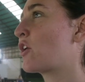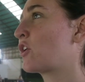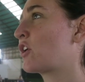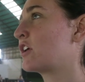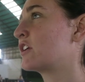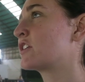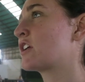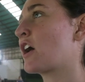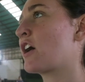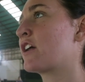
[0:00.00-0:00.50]
how
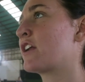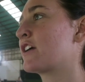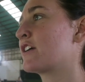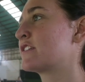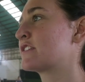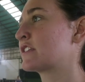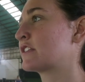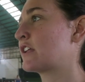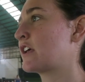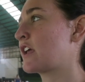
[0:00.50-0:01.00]
good God
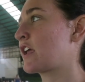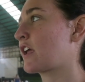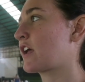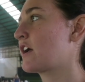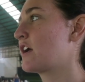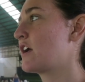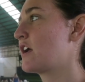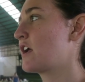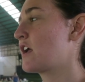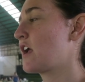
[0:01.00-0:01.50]
is, and like
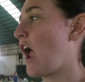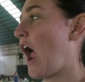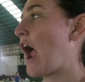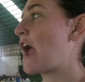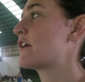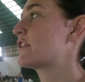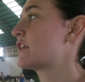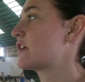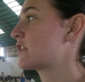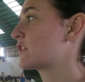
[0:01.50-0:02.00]

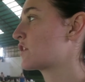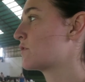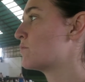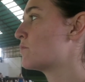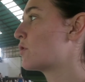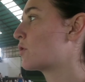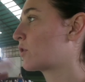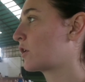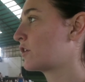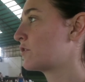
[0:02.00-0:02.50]
I think the
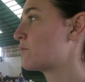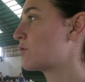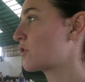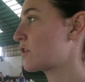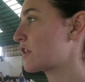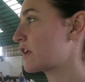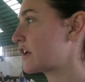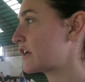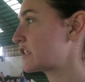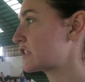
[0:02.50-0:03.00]
more and
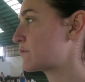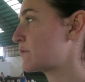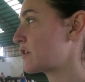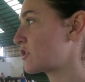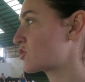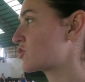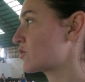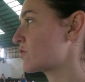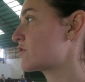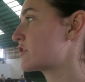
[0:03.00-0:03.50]
more that I speak
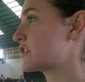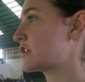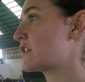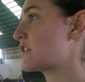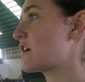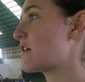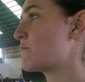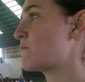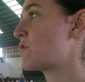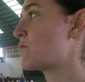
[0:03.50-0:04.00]
truth to
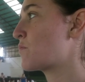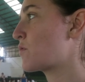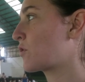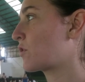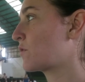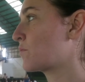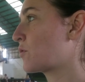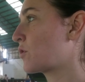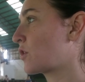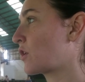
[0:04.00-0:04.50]
them, the more
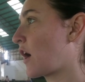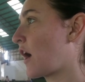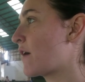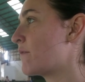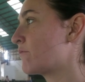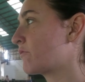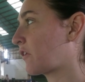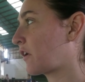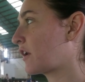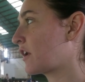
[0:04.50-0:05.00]
and more
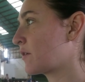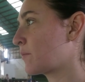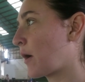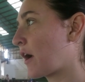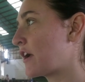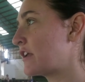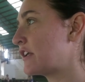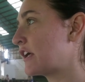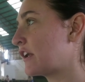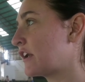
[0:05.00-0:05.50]
I'm finding
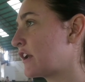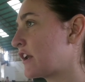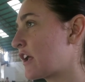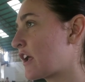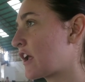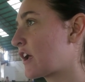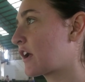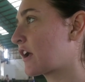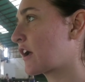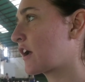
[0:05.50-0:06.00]
my
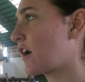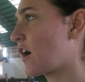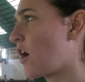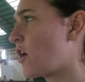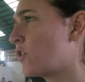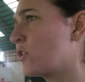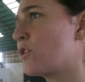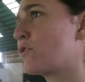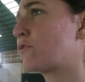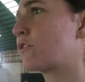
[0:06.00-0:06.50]
identity
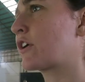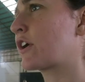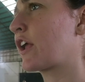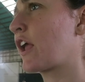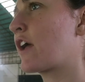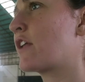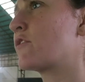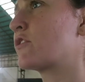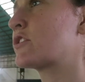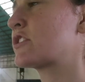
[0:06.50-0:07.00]
all over
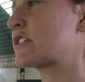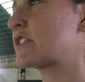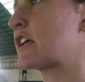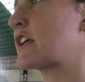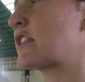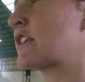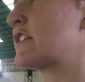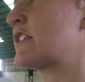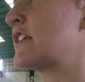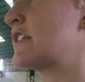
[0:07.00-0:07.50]
again. It's just
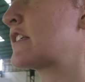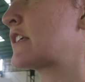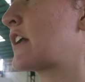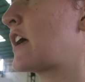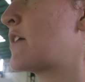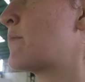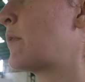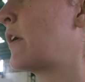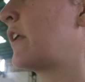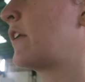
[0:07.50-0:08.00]
like the season
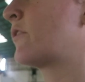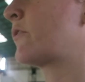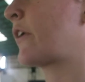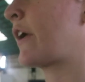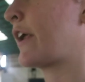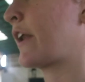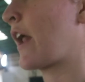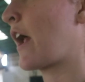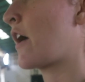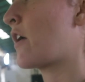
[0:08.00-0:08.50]
I'm in
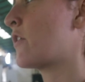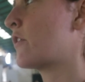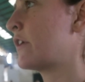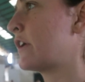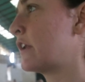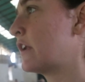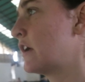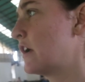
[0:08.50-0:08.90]
right now,